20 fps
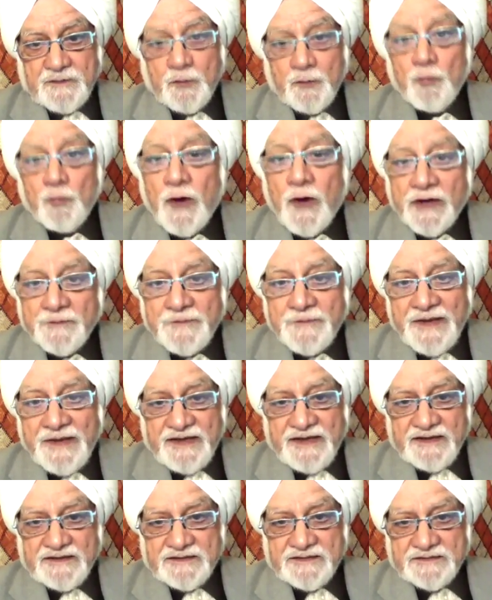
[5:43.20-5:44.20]
1
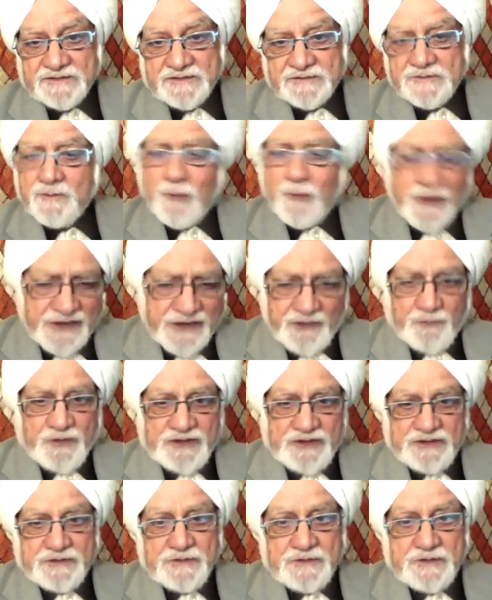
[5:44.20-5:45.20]
minute, whatever.
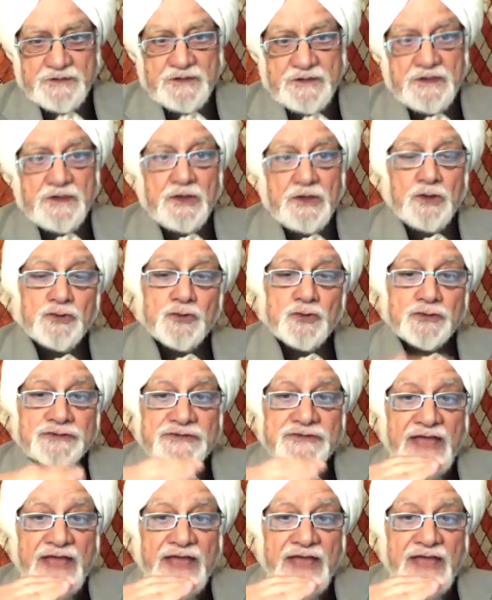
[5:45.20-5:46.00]
So